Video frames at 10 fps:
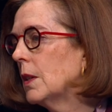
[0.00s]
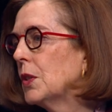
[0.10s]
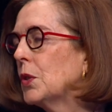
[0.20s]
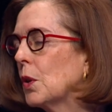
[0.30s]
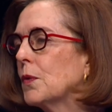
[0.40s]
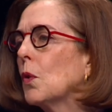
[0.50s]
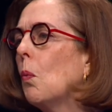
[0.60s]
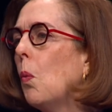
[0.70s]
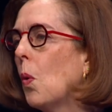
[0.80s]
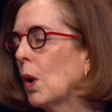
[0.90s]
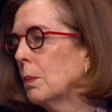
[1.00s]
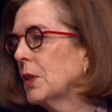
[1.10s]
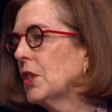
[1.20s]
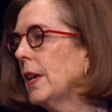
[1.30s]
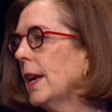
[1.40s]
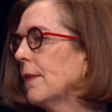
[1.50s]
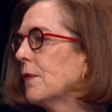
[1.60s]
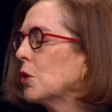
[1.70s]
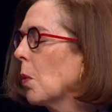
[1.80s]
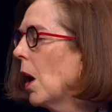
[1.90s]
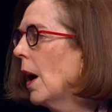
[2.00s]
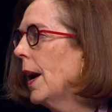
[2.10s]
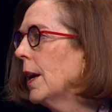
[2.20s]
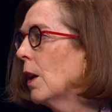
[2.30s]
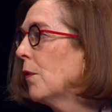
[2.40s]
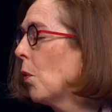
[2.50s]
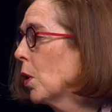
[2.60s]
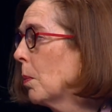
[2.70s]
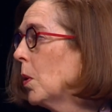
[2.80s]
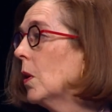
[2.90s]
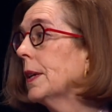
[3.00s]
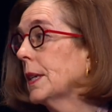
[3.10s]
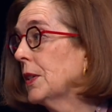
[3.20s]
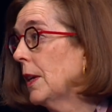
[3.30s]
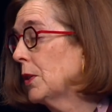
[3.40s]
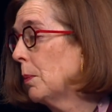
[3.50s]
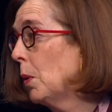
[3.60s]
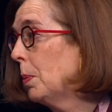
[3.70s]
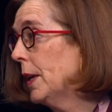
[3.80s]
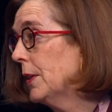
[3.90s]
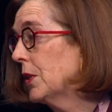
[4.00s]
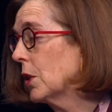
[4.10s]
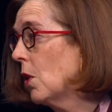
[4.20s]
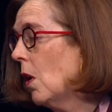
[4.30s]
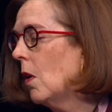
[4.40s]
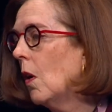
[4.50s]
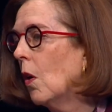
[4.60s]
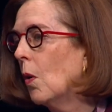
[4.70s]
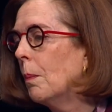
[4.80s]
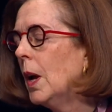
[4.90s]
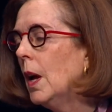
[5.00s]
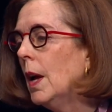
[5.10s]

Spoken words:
deserves a warm, safe, dry, affordable, and accessible place to call home.